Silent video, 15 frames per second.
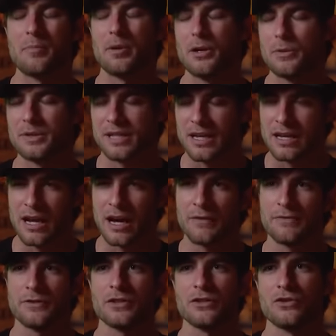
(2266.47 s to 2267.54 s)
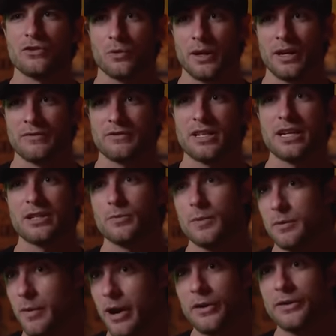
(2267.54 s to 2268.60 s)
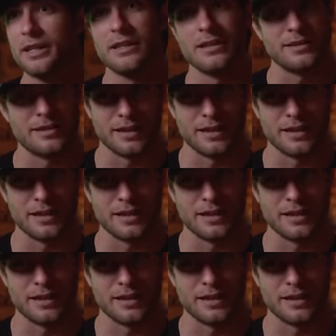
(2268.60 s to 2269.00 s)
but it was enough to drift because we welded the